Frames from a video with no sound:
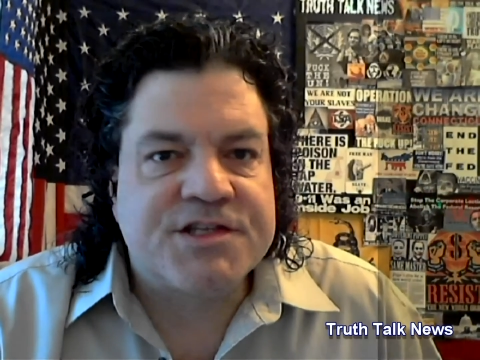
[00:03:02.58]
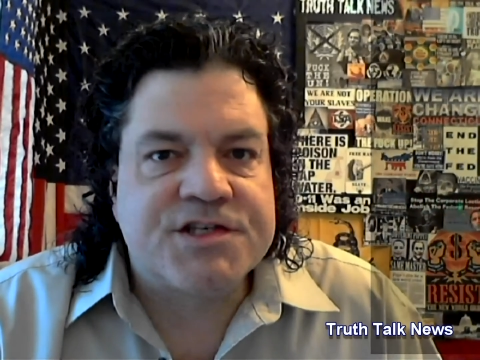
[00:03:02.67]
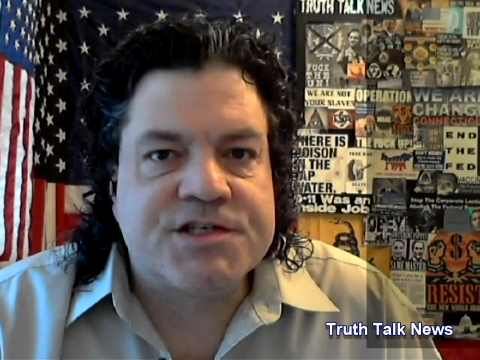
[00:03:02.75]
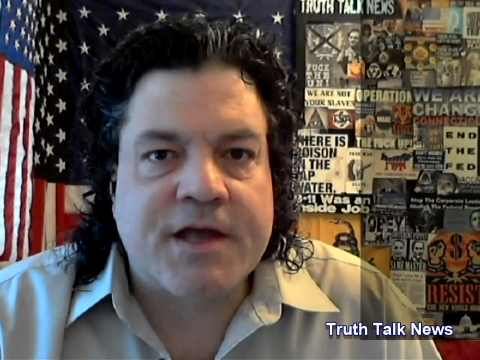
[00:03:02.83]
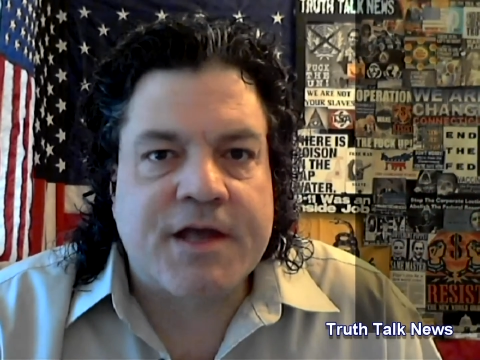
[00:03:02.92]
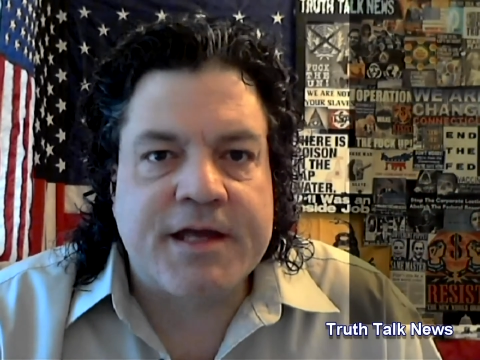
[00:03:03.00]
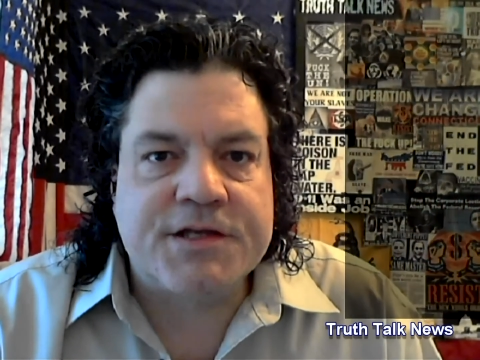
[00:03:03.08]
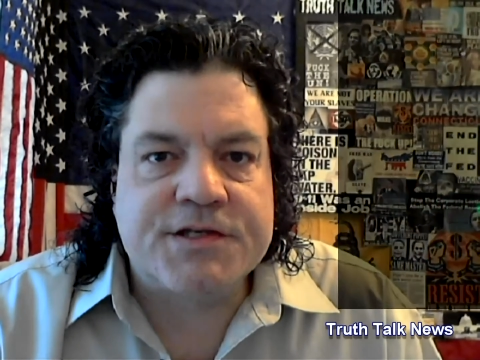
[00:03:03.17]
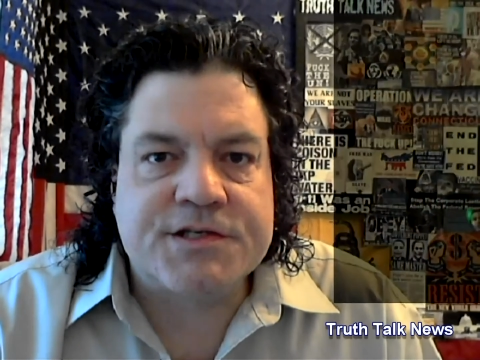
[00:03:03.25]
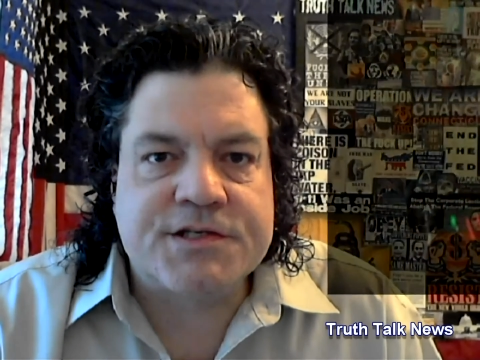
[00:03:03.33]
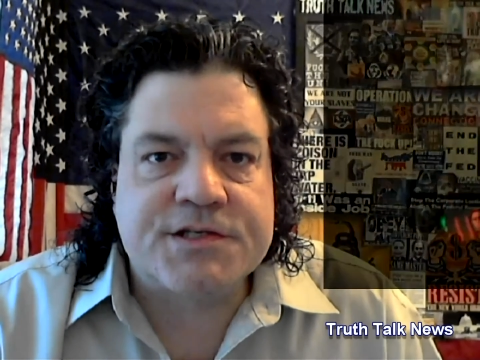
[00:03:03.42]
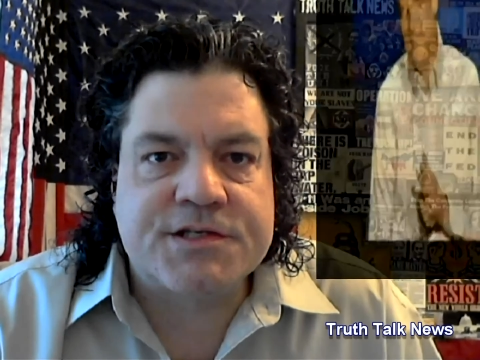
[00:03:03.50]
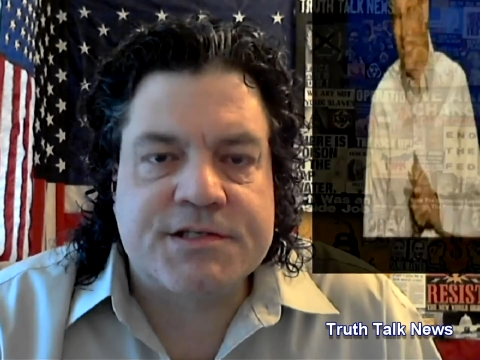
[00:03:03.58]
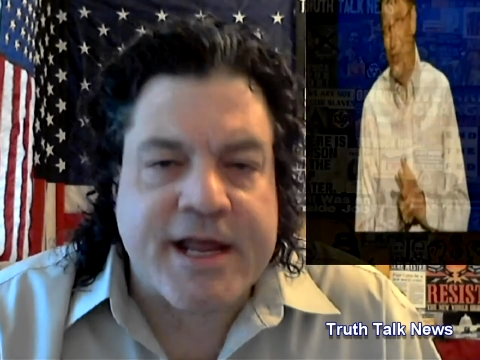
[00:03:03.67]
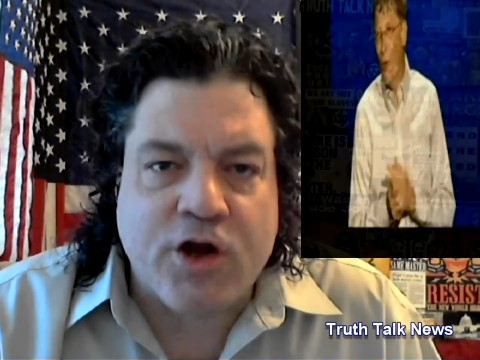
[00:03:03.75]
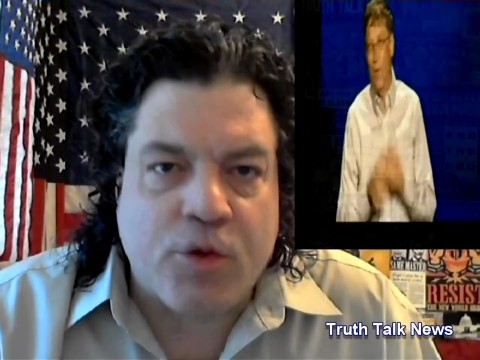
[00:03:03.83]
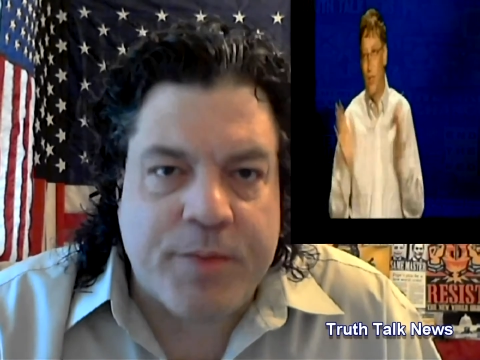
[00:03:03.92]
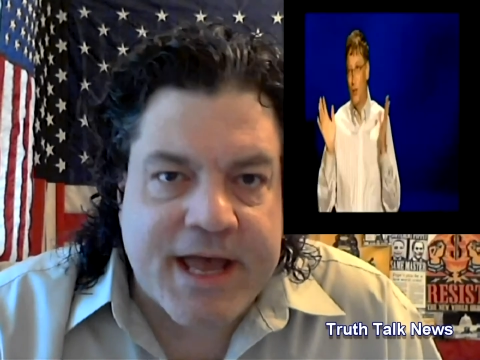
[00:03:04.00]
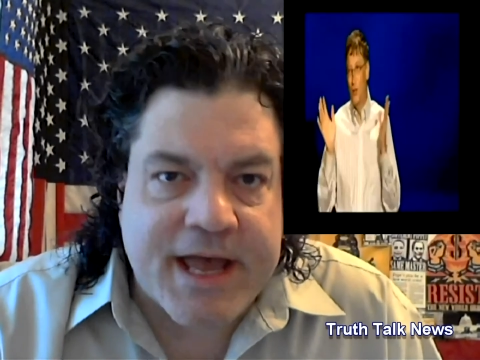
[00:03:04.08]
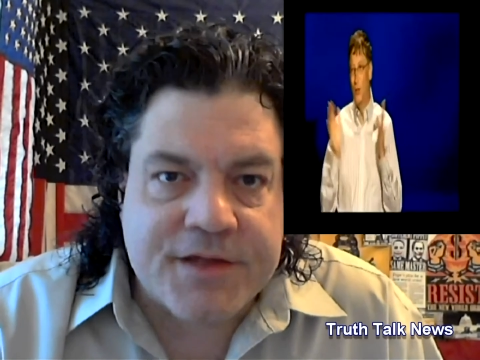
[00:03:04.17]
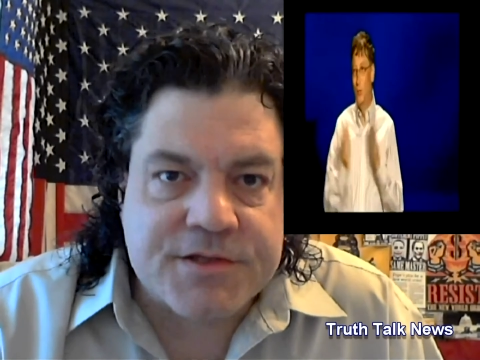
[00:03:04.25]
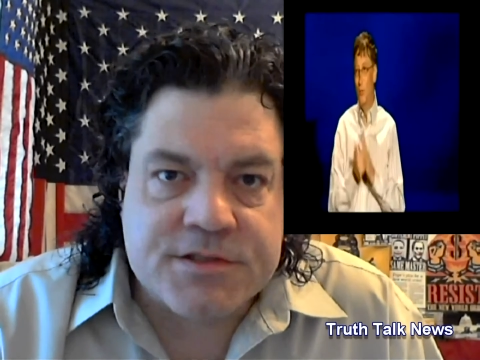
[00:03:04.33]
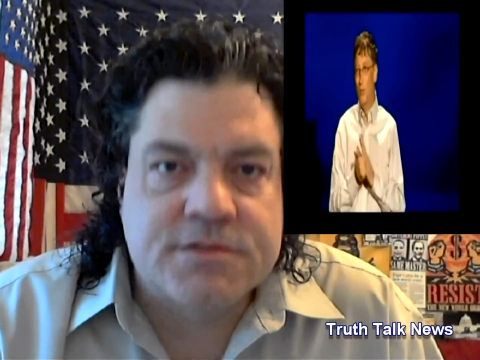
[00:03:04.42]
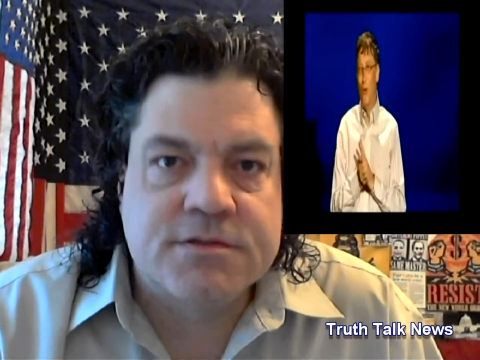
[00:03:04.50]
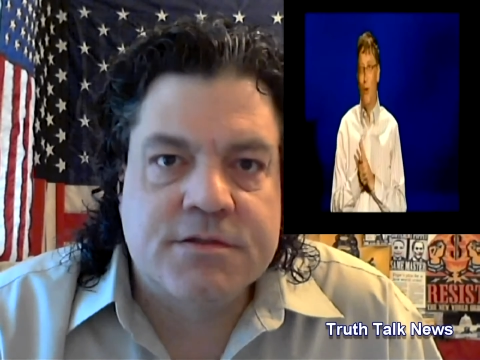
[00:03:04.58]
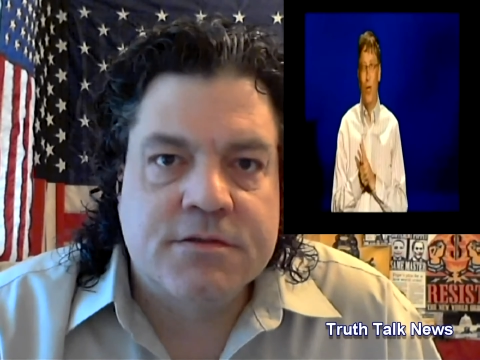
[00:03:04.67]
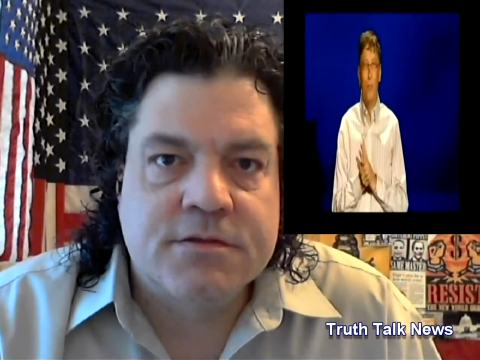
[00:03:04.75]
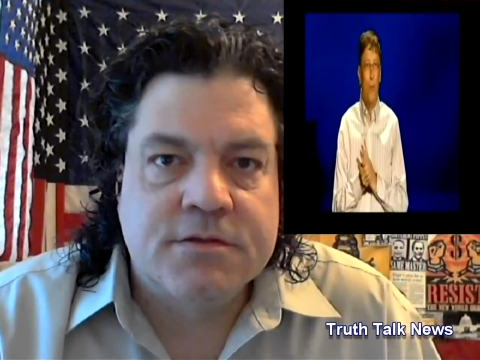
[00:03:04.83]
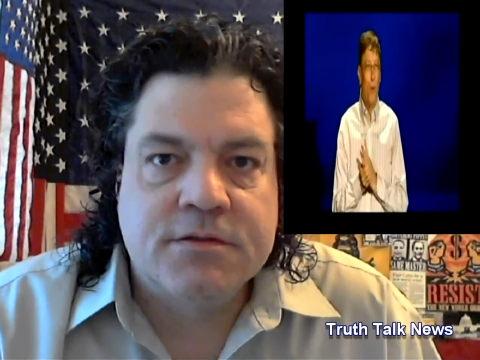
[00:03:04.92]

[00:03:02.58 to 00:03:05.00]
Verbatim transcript: a little bit. Scientists, psychopaths.